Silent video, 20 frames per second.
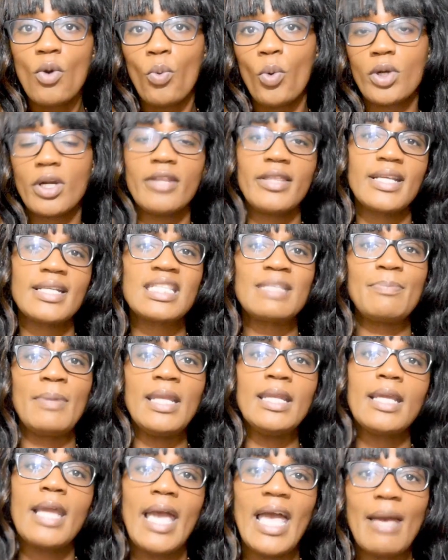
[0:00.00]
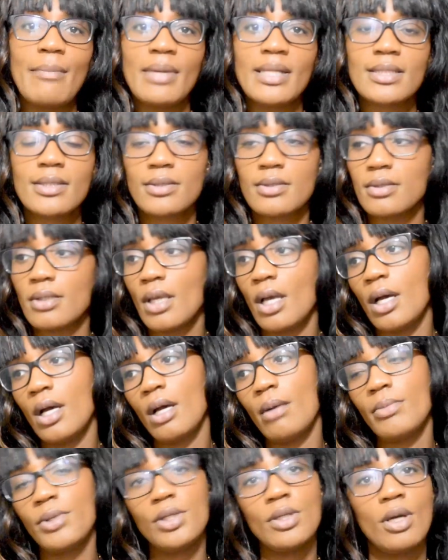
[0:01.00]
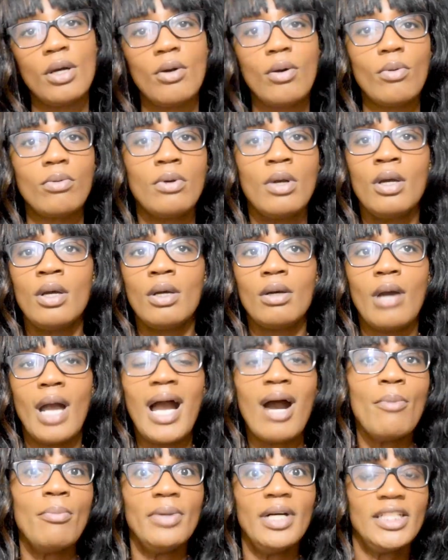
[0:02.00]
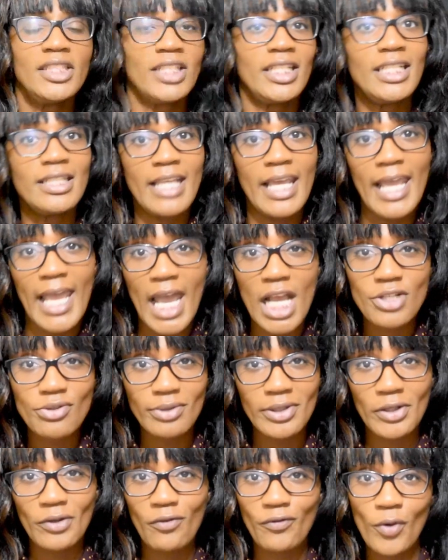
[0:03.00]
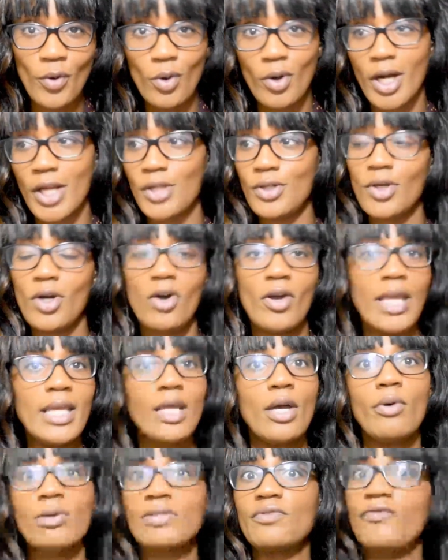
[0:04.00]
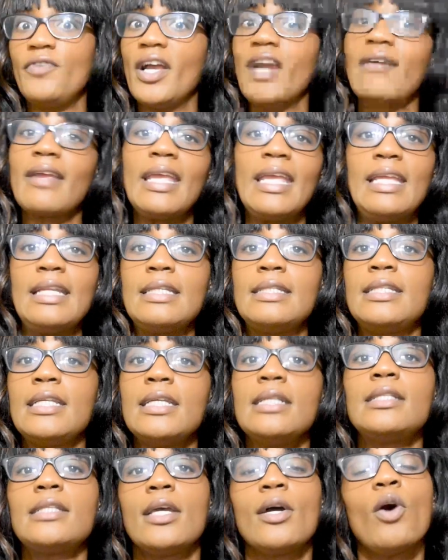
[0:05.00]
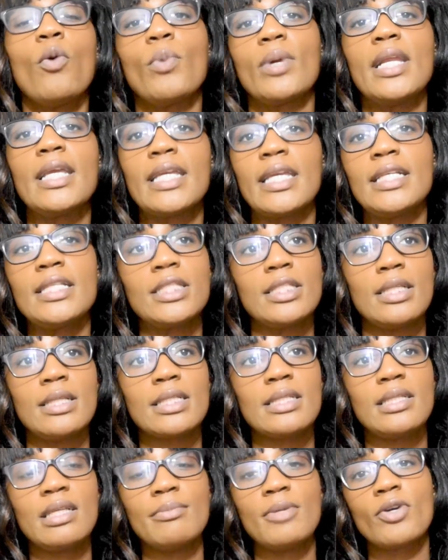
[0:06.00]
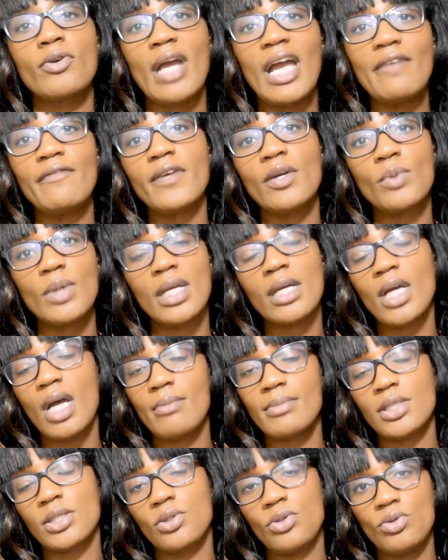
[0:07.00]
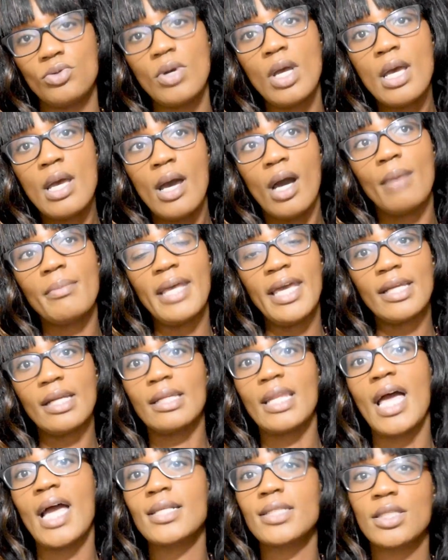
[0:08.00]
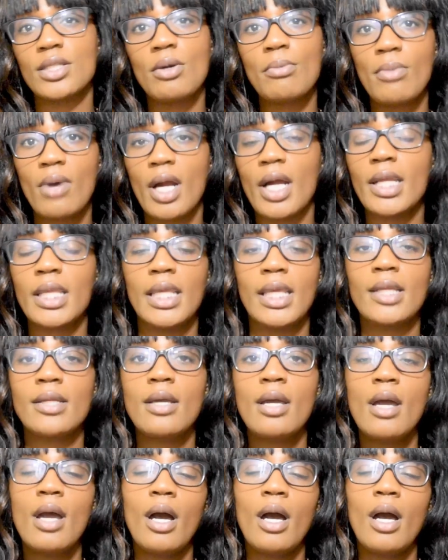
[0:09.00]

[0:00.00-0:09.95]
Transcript: What are their spending habits? How much can they actually afford? It goes very in detail when it gets to this demographic when it comes to analyzing the market.